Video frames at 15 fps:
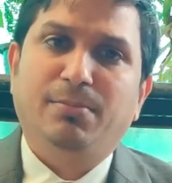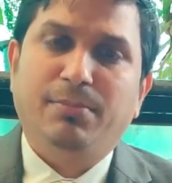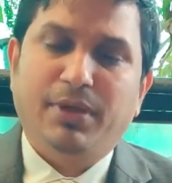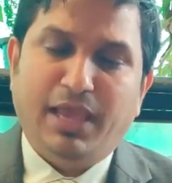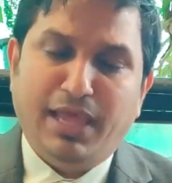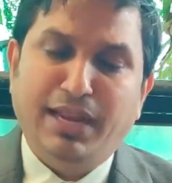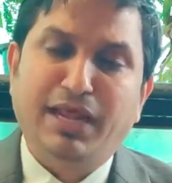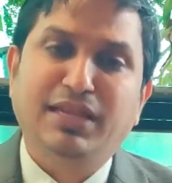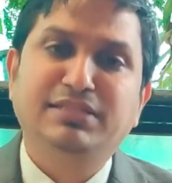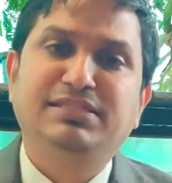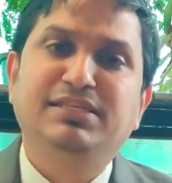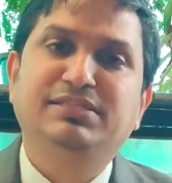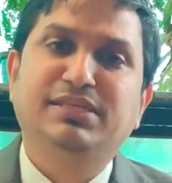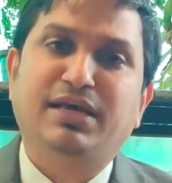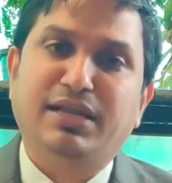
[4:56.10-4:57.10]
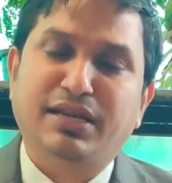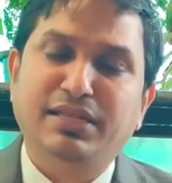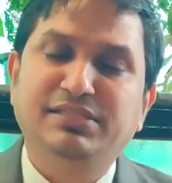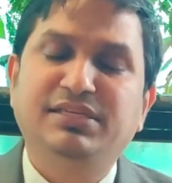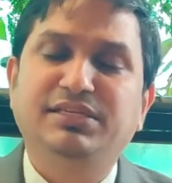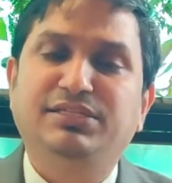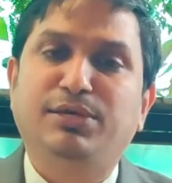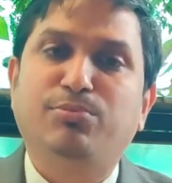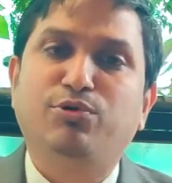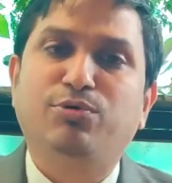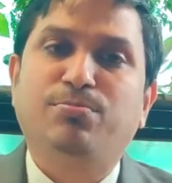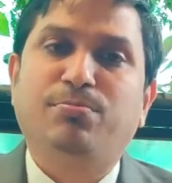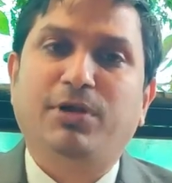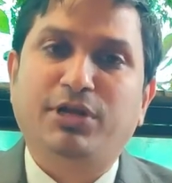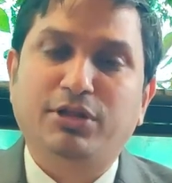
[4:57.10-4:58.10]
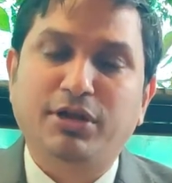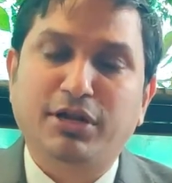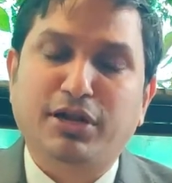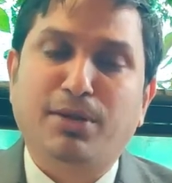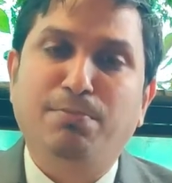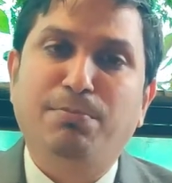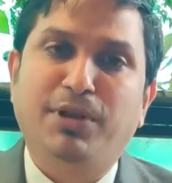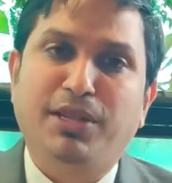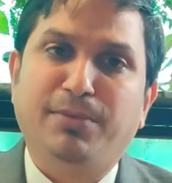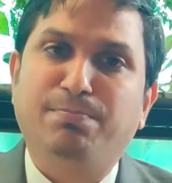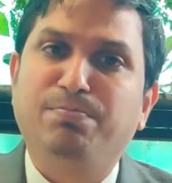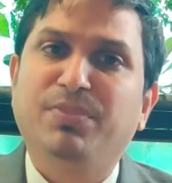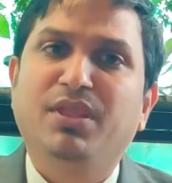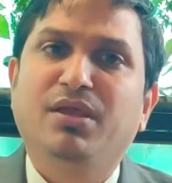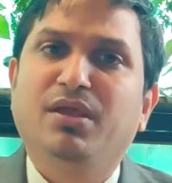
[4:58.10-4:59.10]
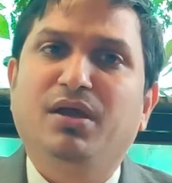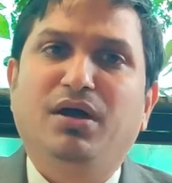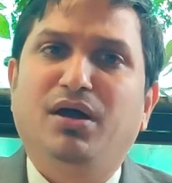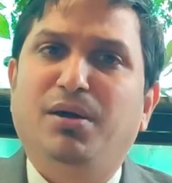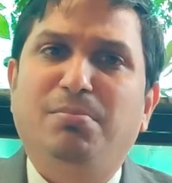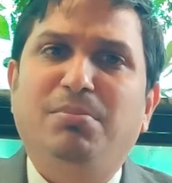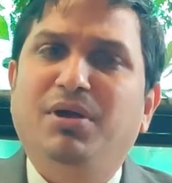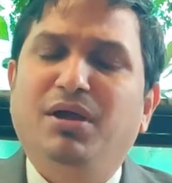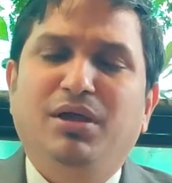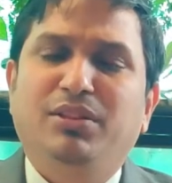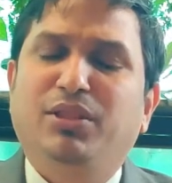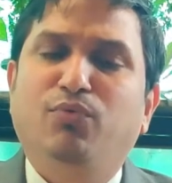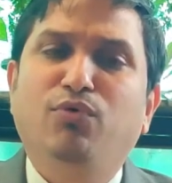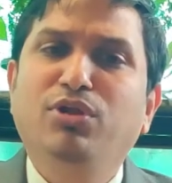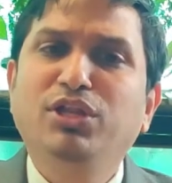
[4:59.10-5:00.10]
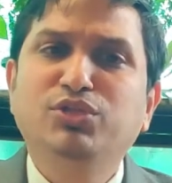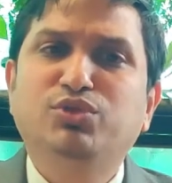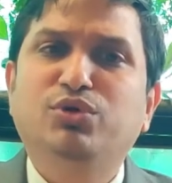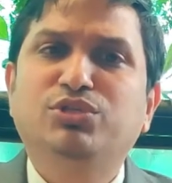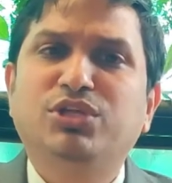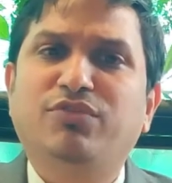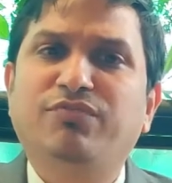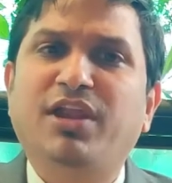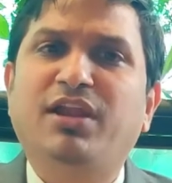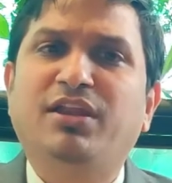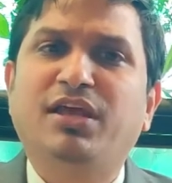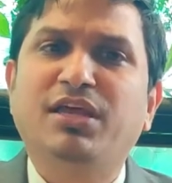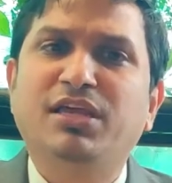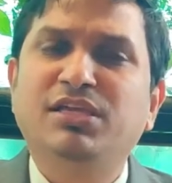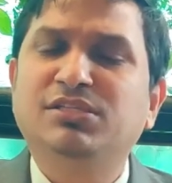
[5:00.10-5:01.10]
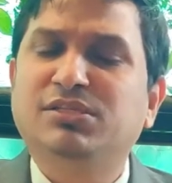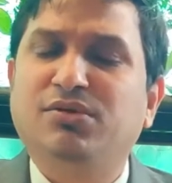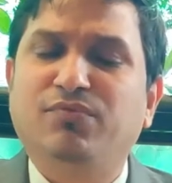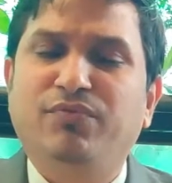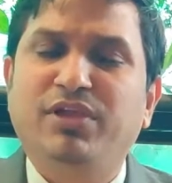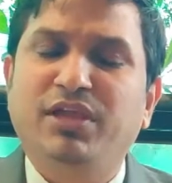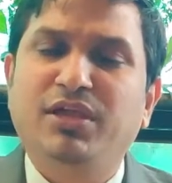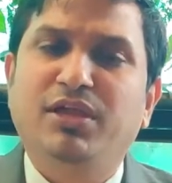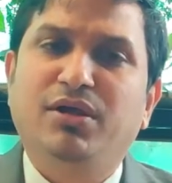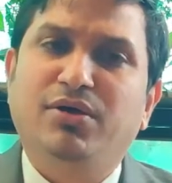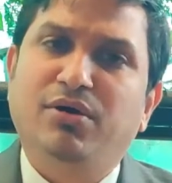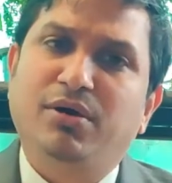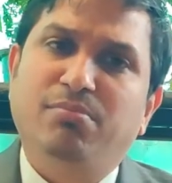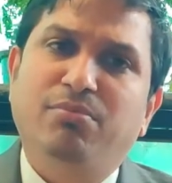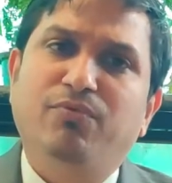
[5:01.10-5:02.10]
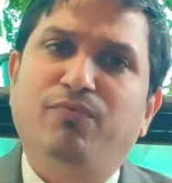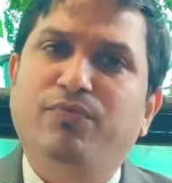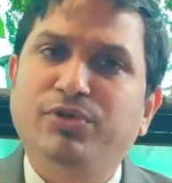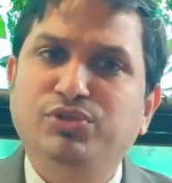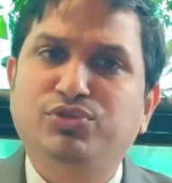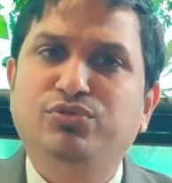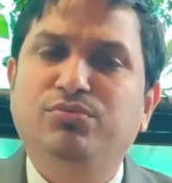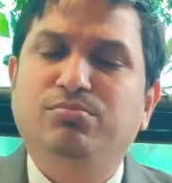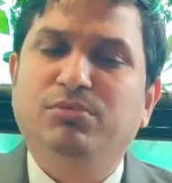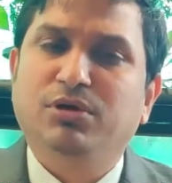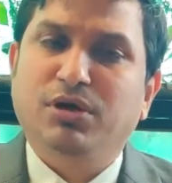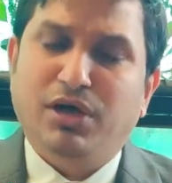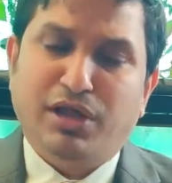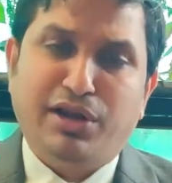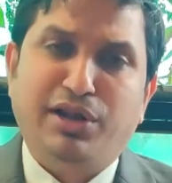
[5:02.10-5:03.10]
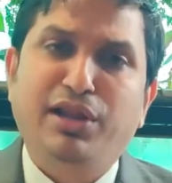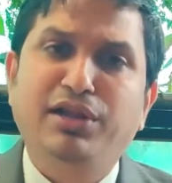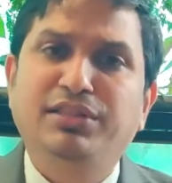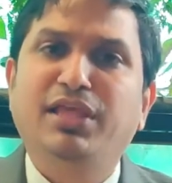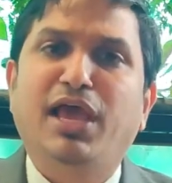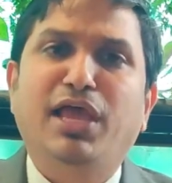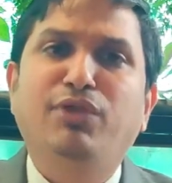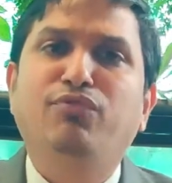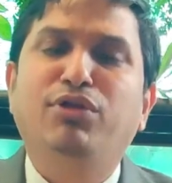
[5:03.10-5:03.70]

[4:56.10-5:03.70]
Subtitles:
analysis or research about particular company, the only source of data is we used to read the annual